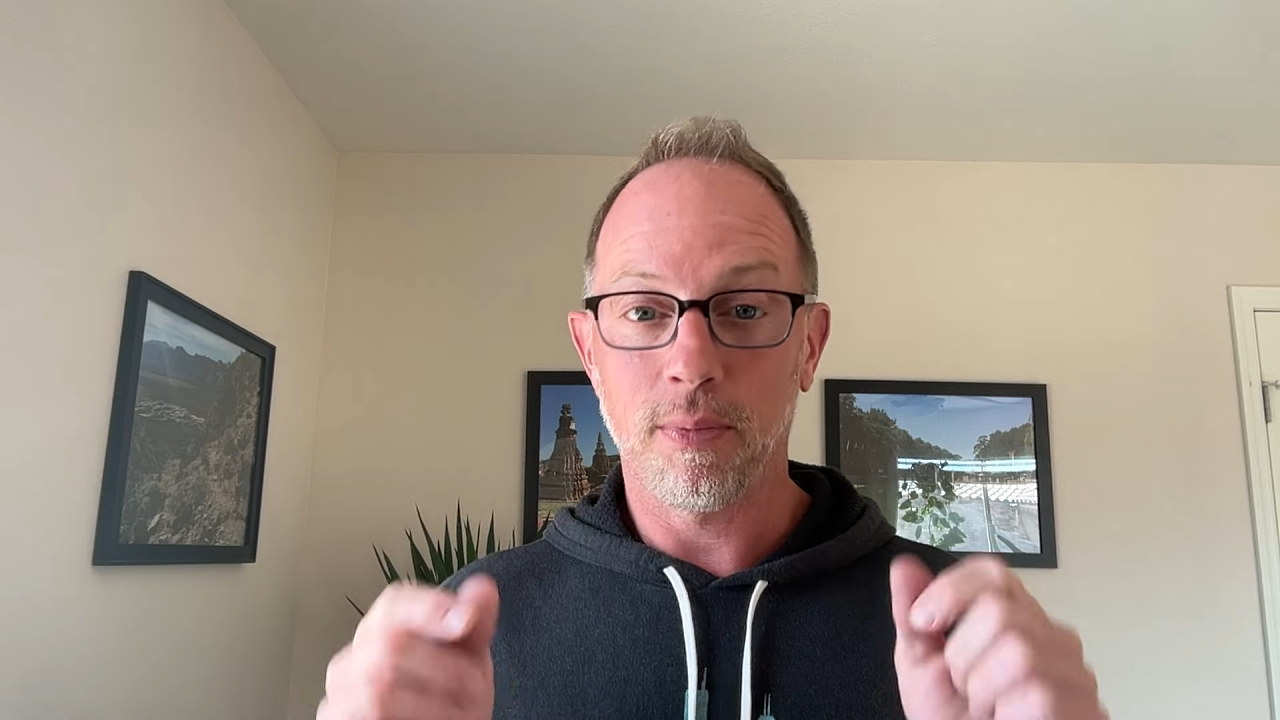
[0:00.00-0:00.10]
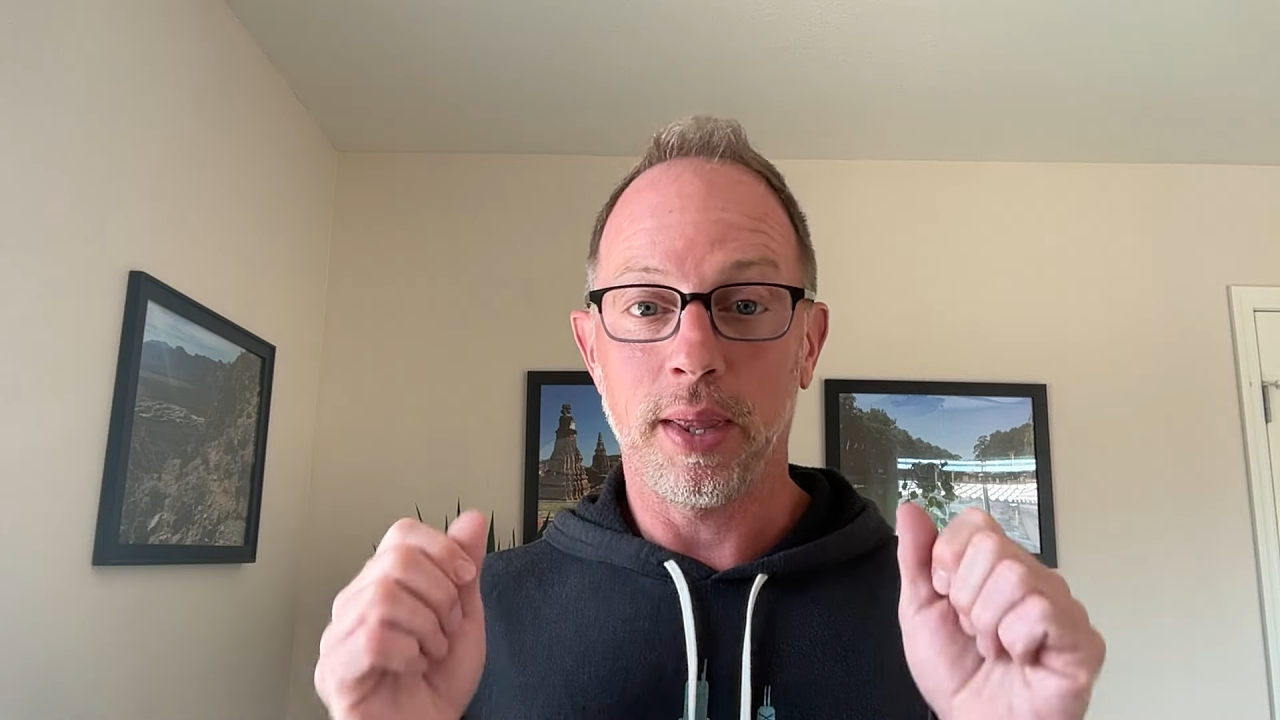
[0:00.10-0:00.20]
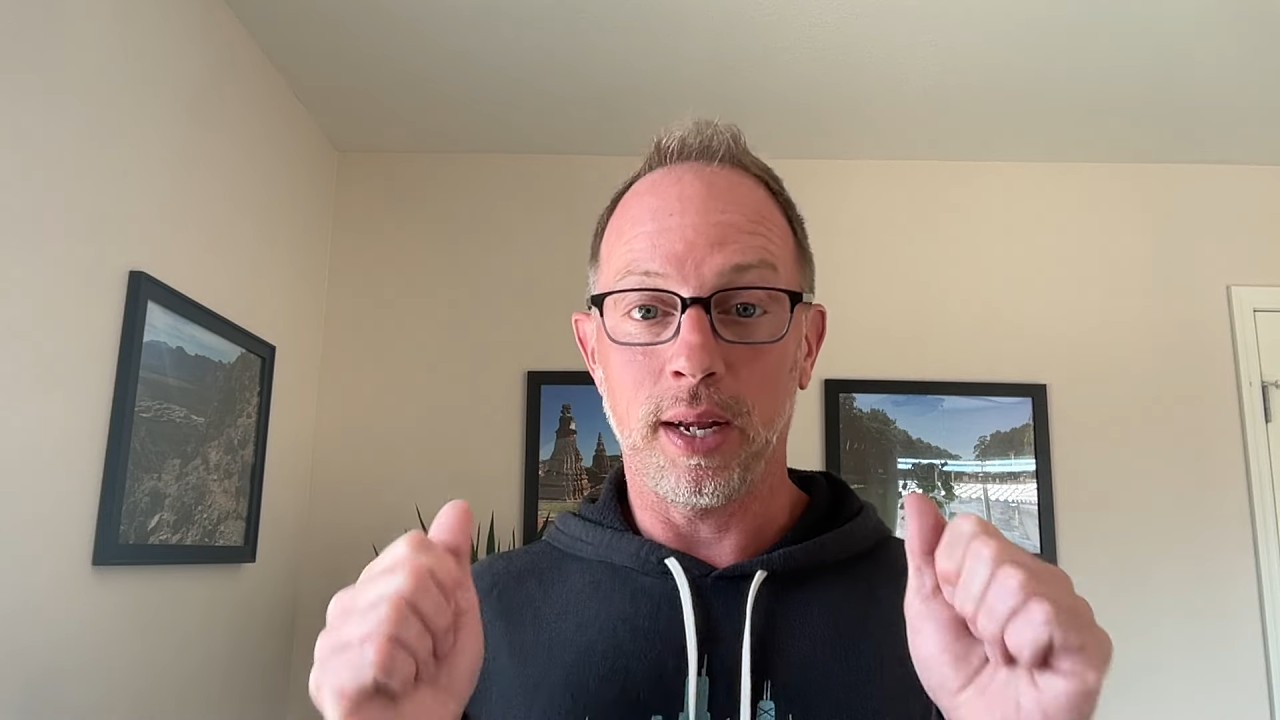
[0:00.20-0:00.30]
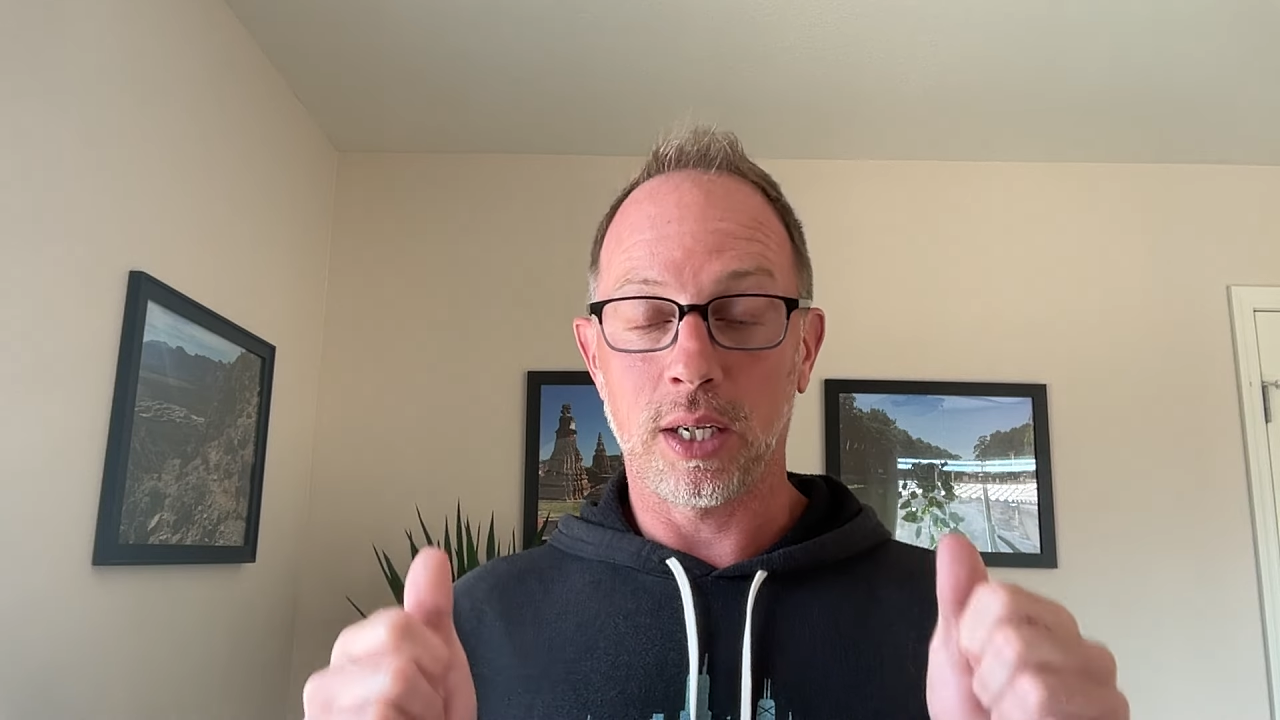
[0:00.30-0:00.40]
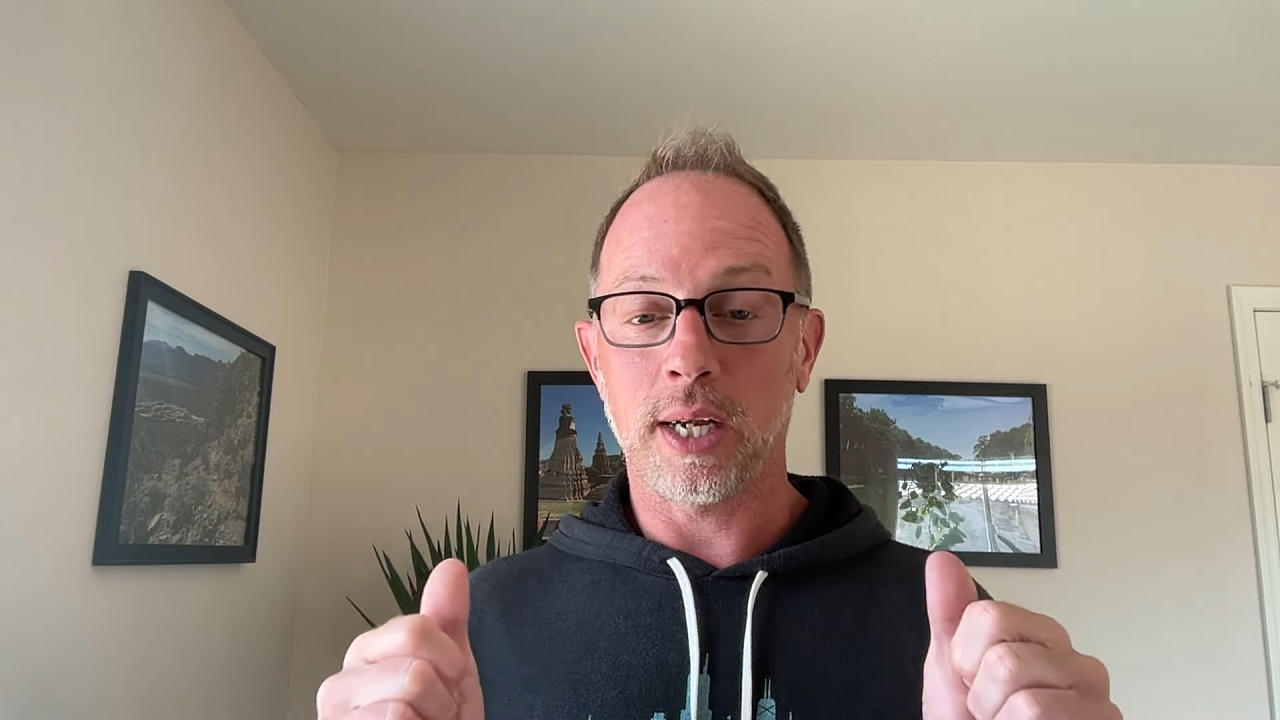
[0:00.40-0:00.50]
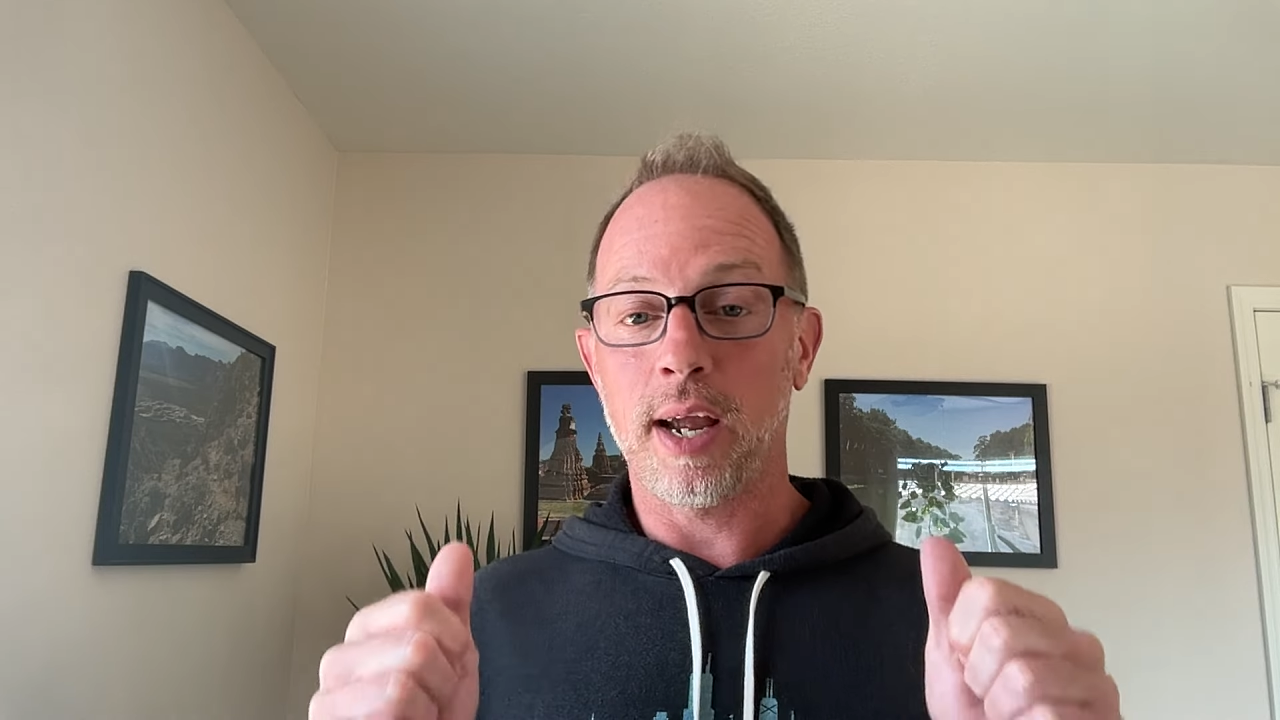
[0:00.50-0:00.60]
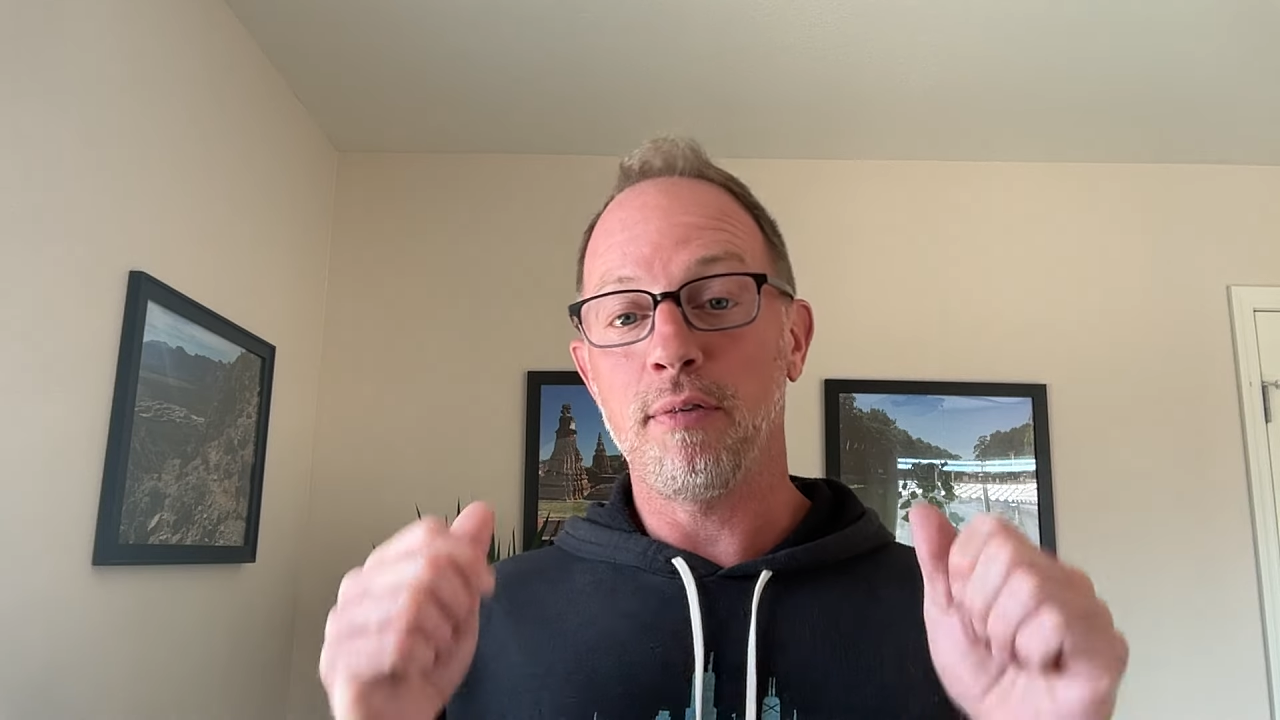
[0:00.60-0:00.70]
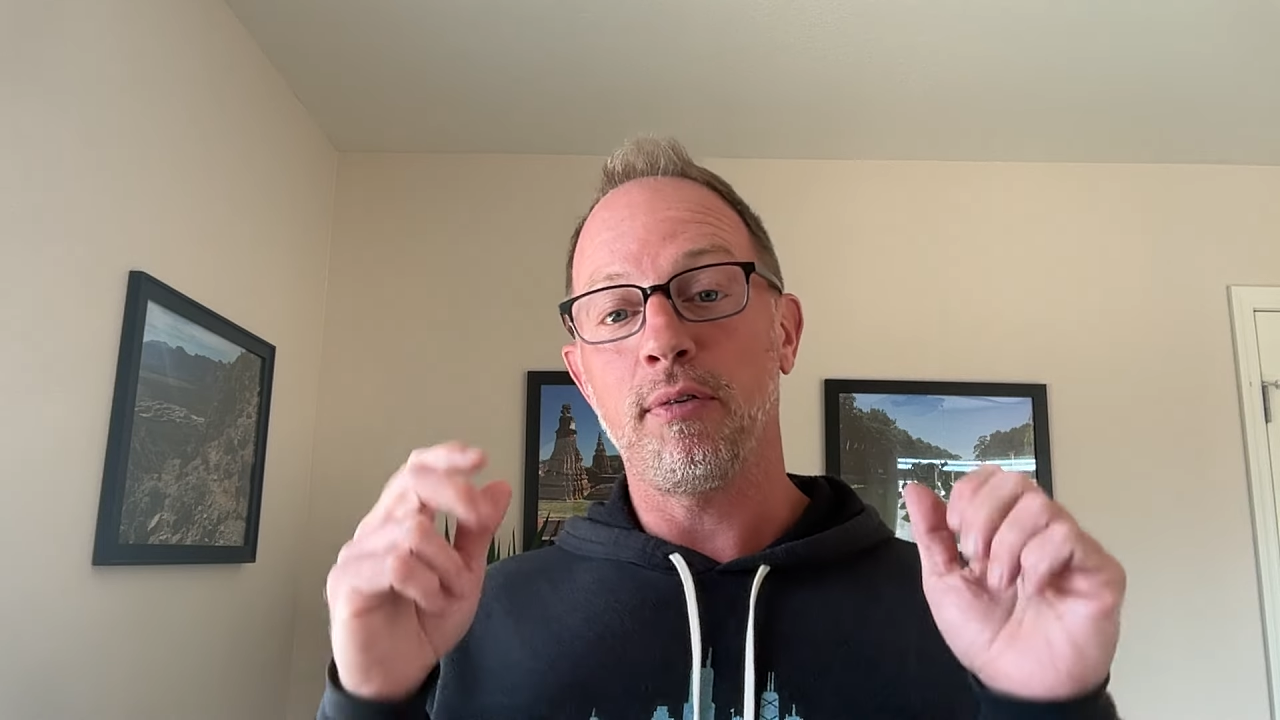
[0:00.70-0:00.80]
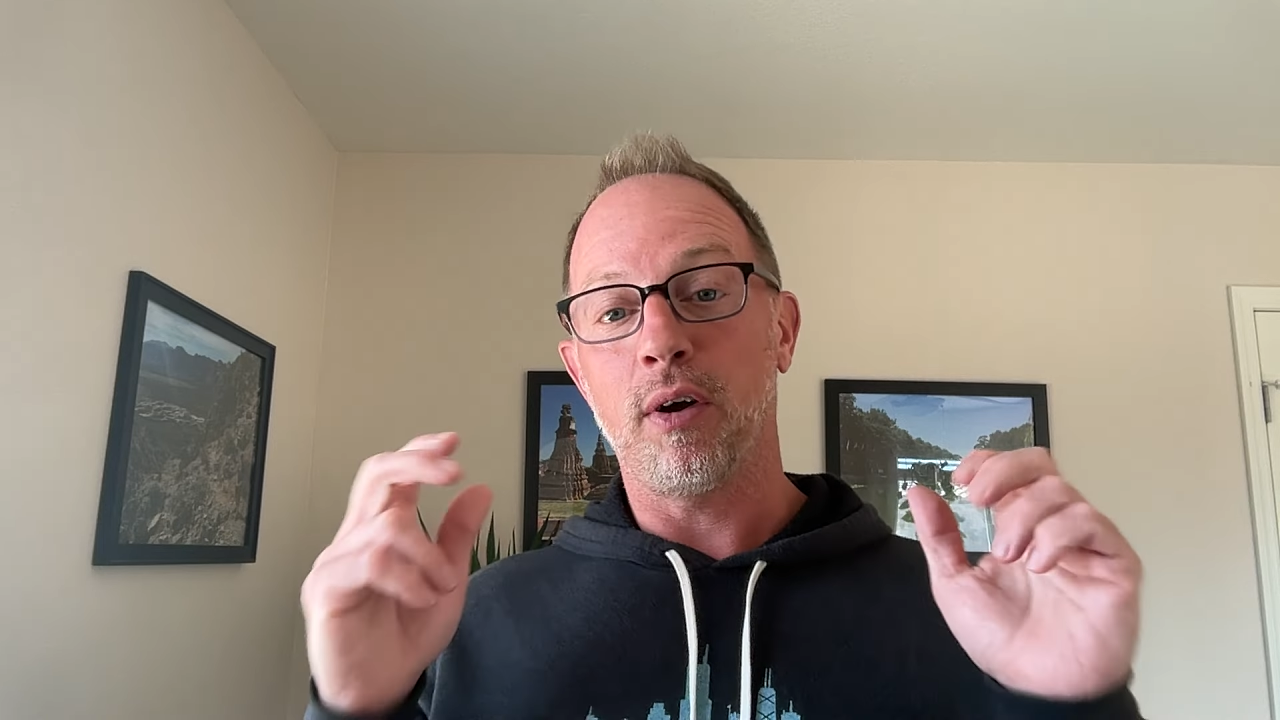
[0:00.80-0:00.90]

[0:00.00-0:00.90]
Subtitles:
It's safe,